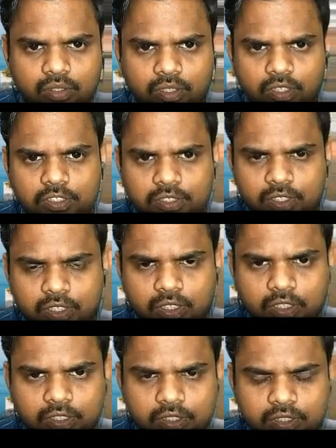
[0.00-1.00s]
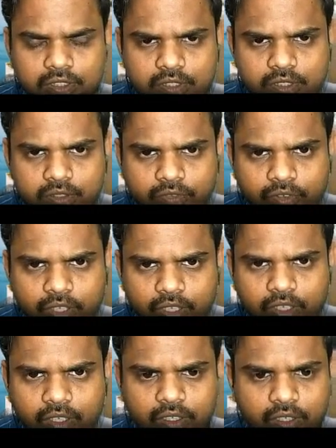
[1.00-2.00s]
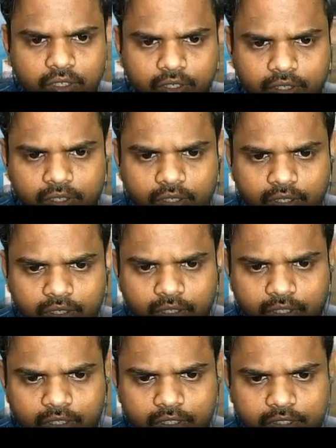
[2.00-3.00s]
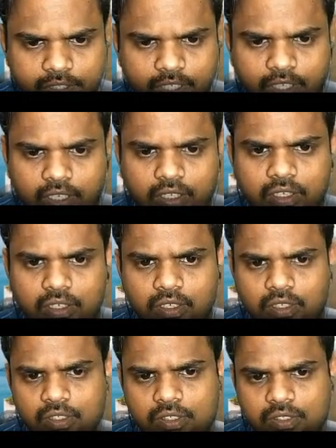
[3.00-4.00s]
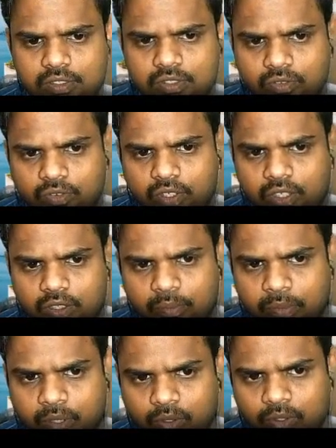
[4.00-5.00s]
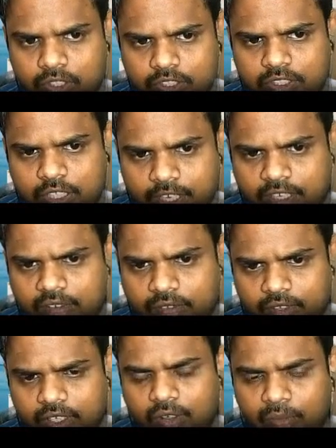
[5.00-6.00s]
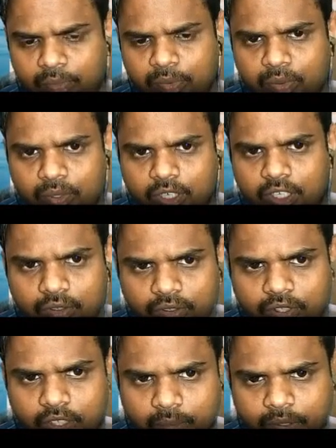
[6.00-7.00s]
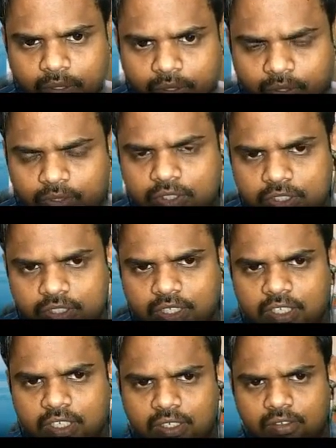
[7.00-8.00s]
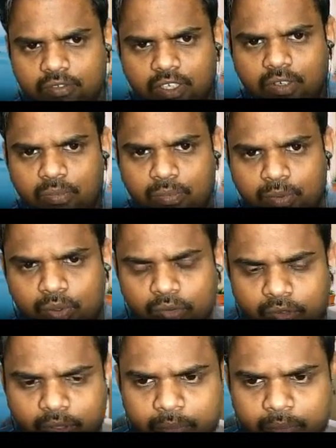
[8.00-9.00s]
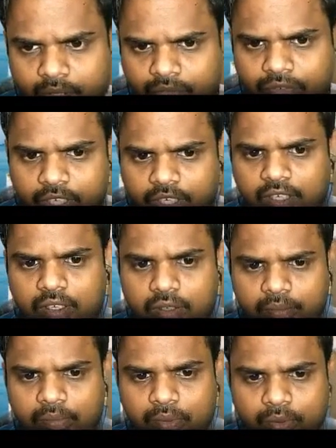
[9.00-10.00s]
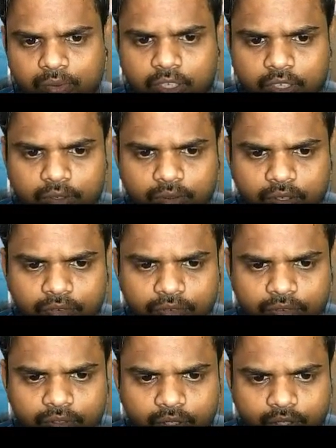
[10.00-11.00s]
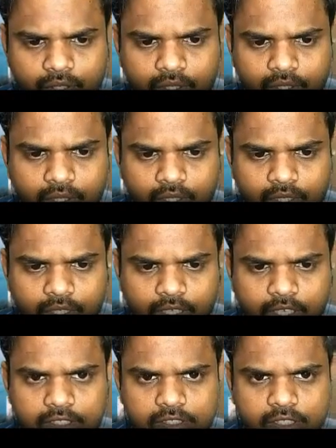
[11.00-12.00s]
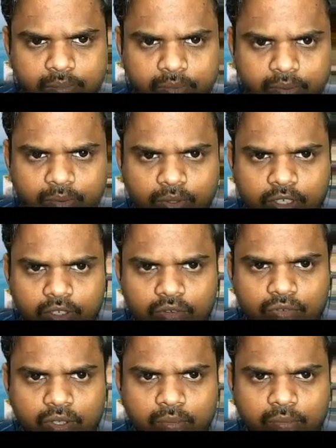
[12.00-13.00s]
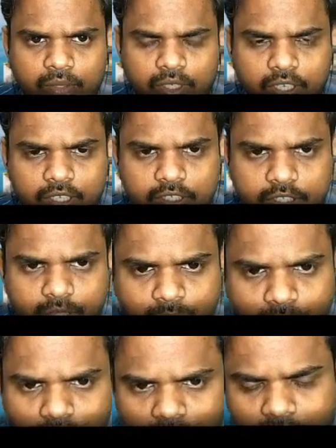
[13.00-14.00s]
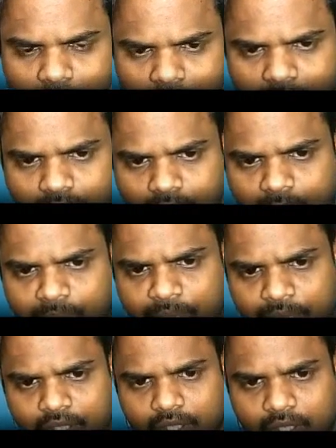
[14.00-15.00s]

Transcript: Let us say it is V, it is L. So what, below this line we have pure liquid, and below this line we have pure vapor of A. Pure liquid of A is in pure liquid form, A is in pure vapor form.